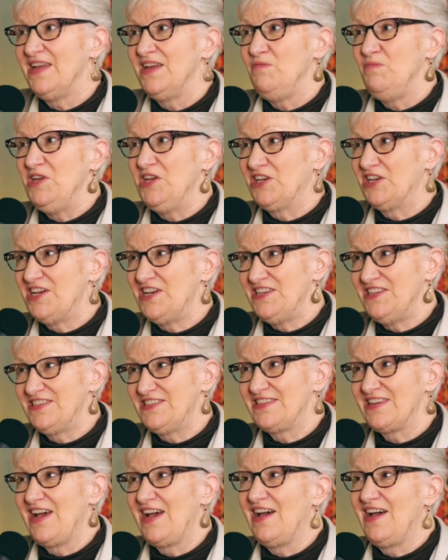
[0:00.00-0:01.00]

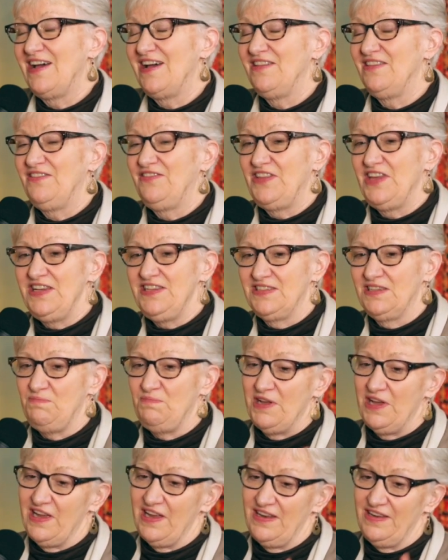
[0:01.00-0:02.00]
because uh, things had
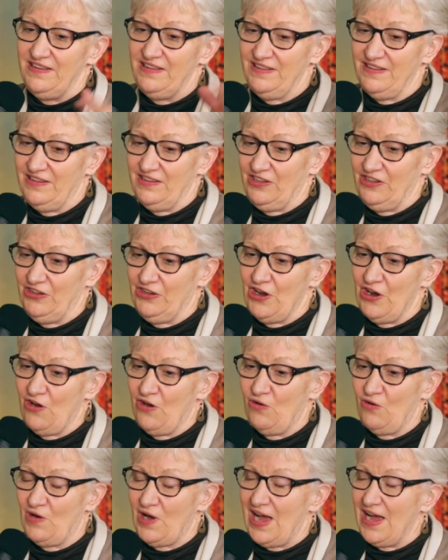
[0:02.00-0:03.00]
been, you
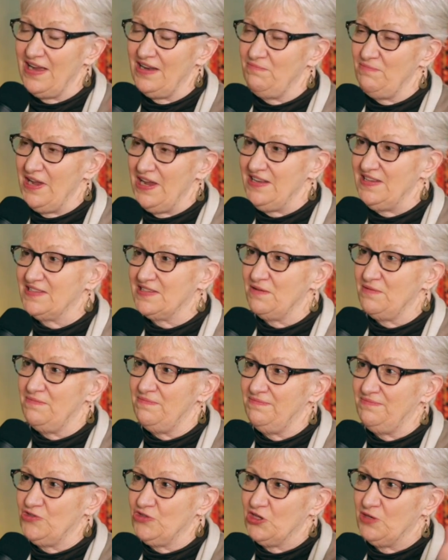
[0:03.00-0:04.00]
know, I had made
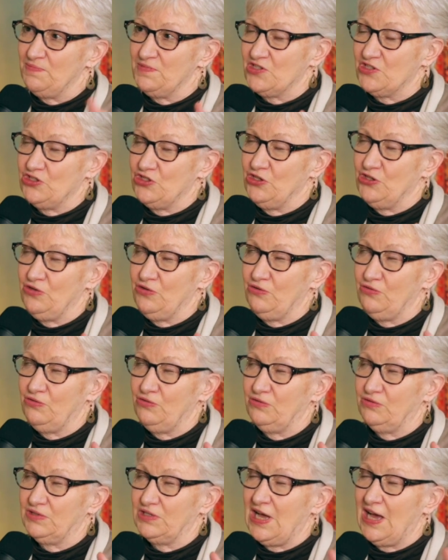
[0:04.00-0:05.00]
some trips
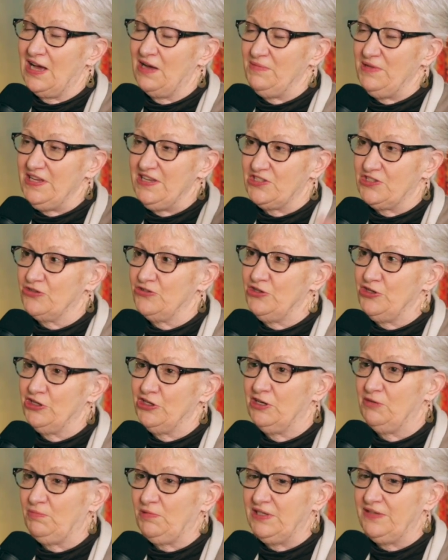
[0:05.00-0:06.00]
to um, Eastern
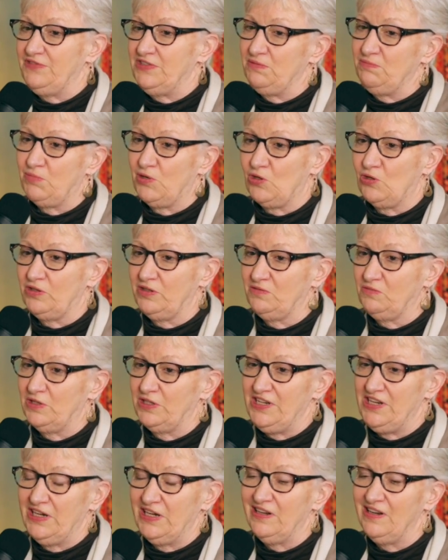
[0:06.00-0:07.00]
Europe, lived in Poland
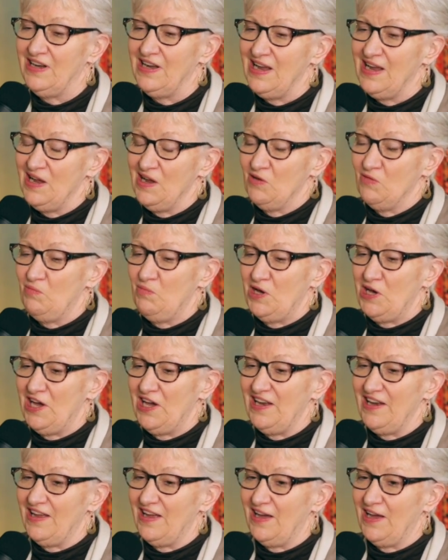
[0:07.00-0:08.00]
one year,
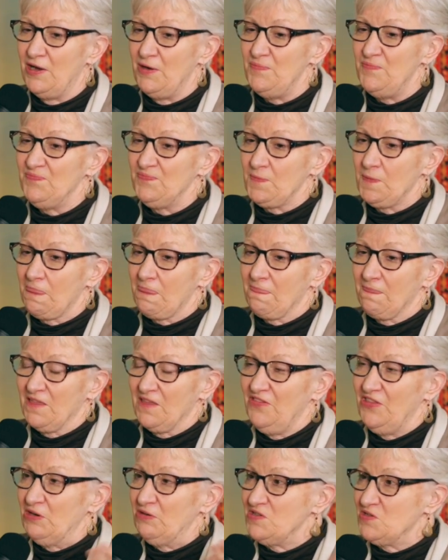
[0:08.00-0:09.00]
but. Um,
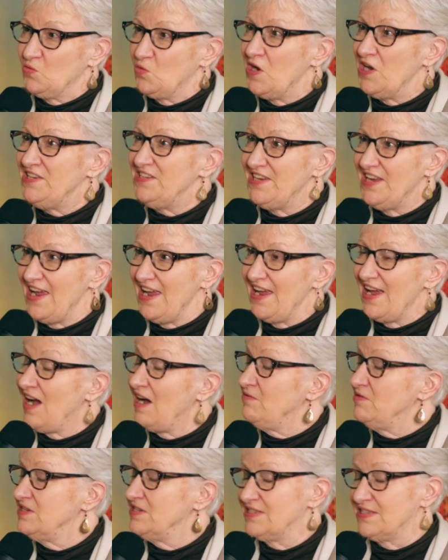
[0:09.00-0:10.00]
there was one day
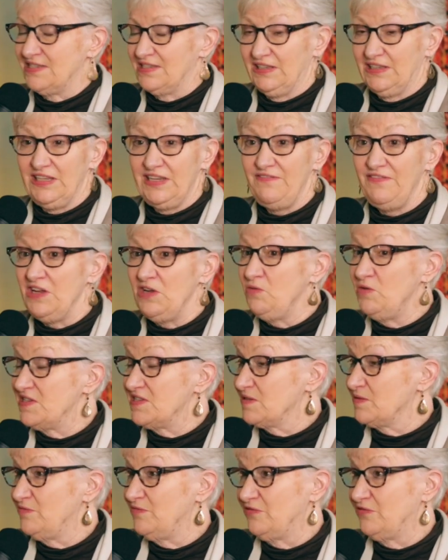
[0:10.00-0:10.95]
I was living with some